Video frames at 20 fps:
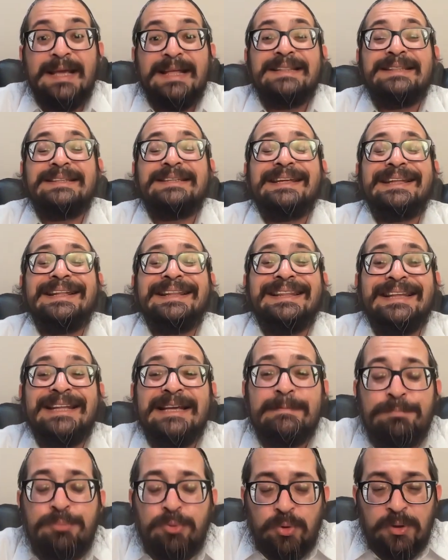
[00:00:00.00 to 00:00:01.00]

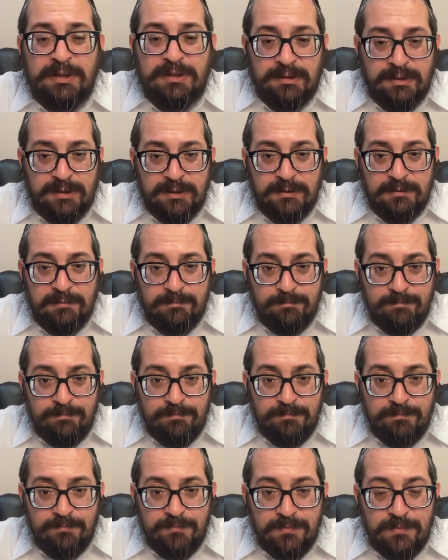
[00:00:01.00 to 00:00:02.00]
Deliberately,
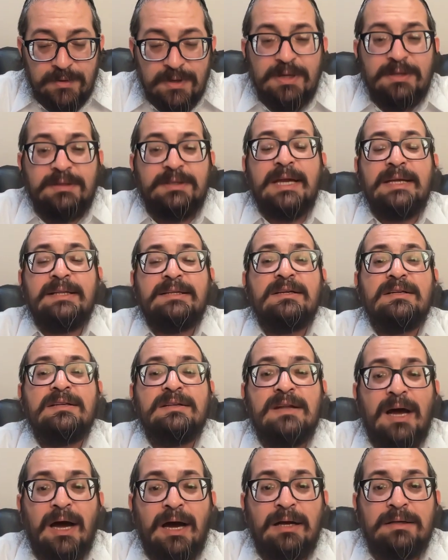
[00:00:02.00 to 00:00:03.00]
they did
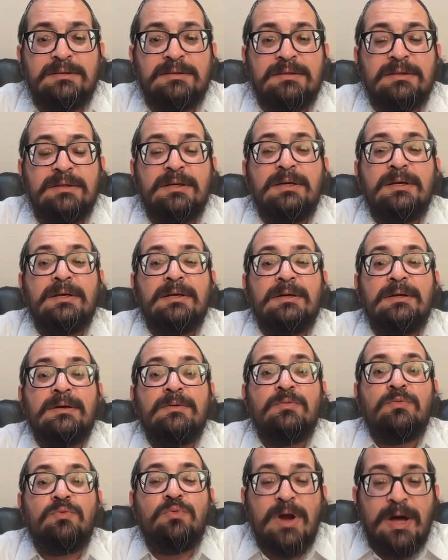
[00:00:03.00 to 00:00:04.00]
not
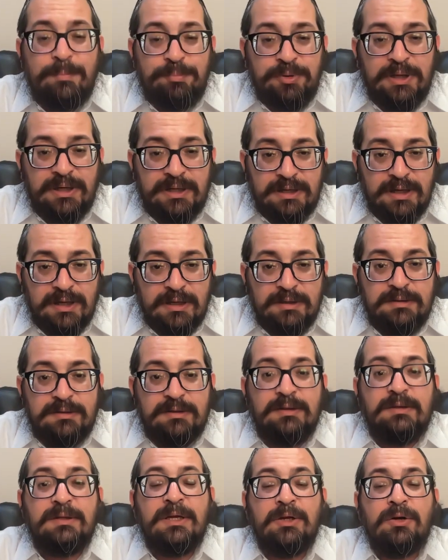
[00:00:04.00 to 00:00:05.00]
replicate,
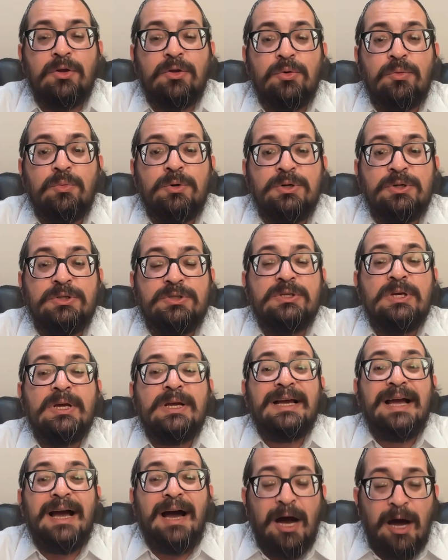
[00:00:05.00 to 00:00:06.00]
in other words,
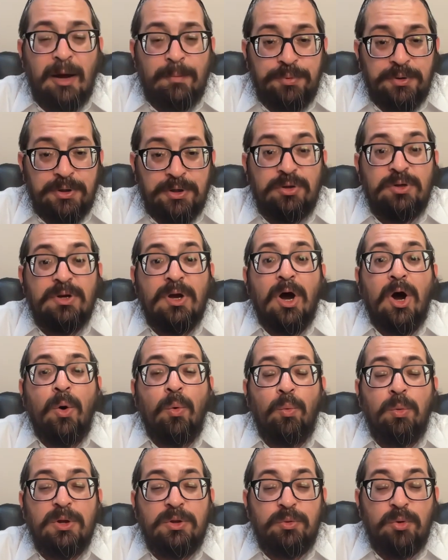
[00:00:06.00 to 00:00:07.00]
copy
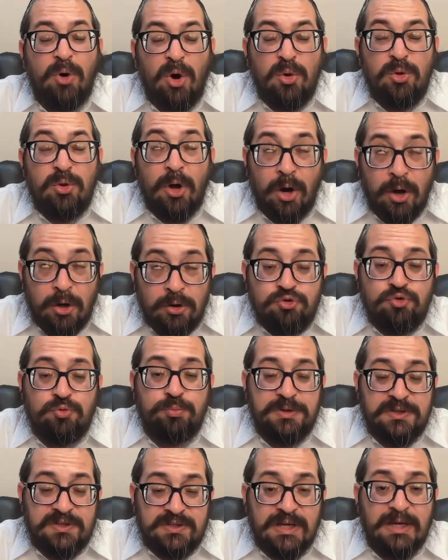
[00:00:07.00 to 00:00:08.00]
with
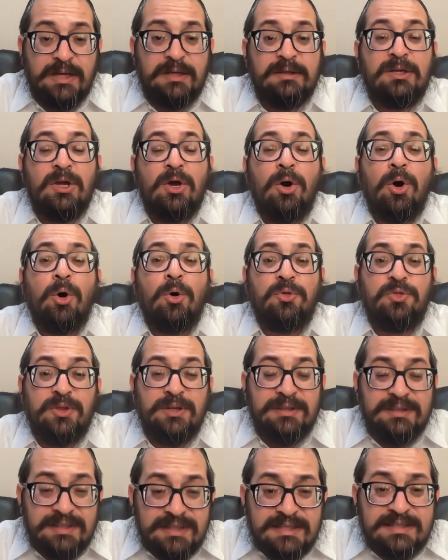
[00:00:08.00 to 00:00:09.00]
100%
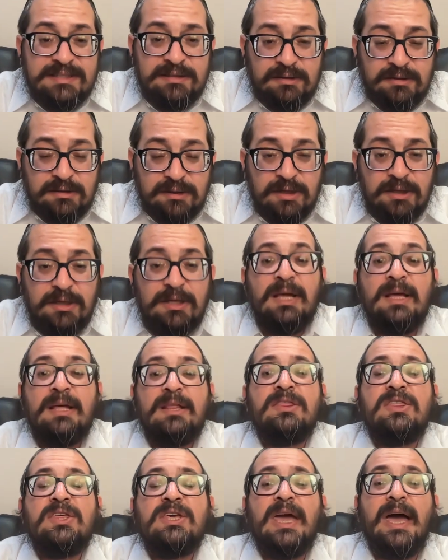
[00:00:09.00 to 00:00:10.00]
authenticity
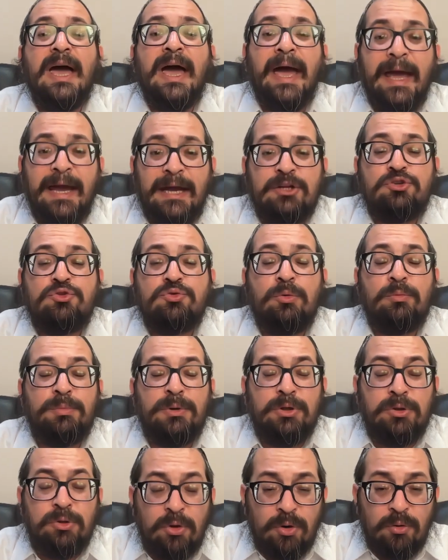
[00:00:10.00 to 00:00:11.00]
the actual
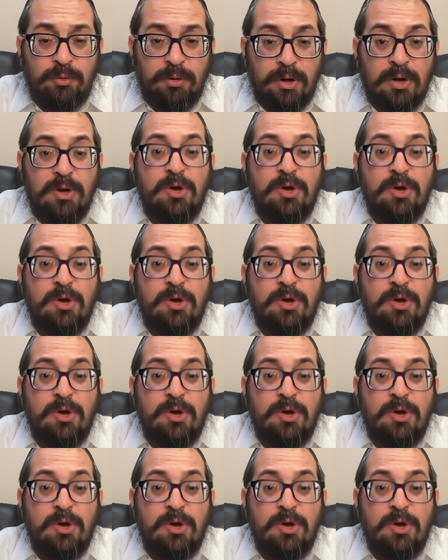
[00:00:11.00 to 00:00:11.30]
menorah.